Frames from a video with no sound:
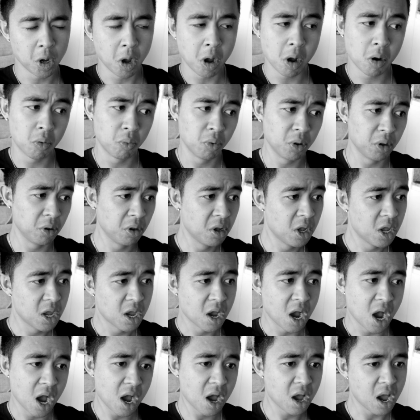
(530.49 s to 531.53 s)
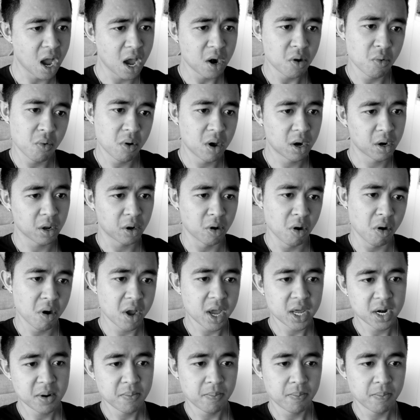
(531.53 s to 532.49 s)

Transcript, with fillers: oh, well, I don't wanna go ahead